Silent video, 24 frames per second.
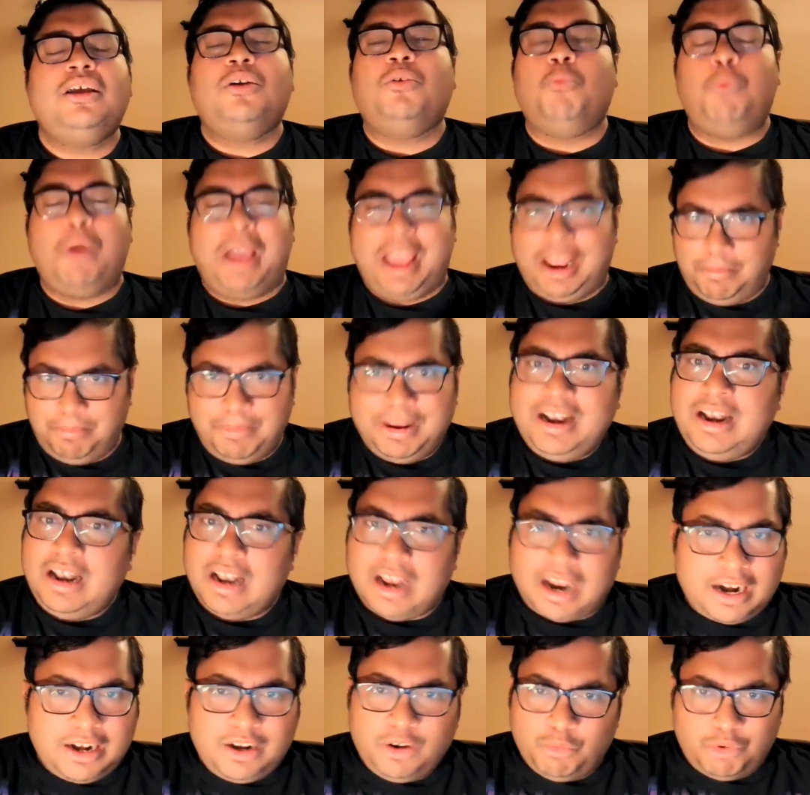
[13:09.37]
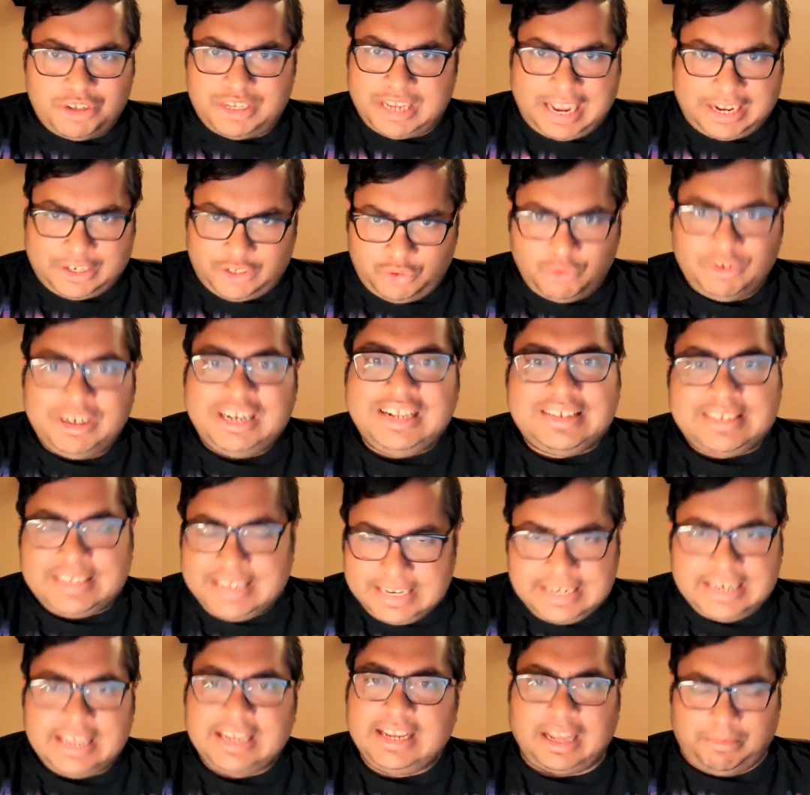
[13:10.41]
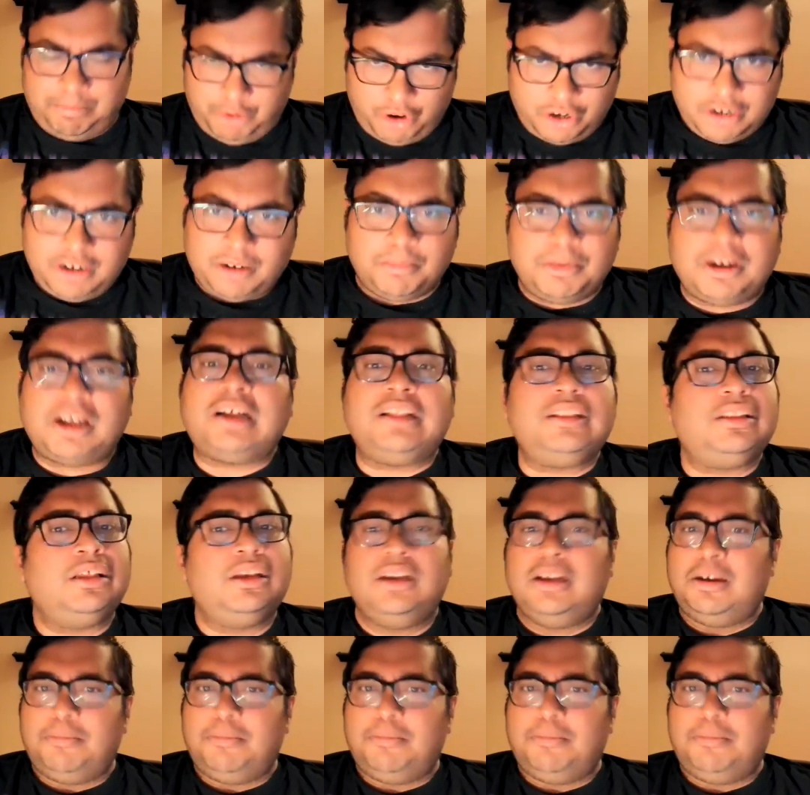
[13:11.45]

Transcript: where bin Laden was actually sitting at Abbottabad,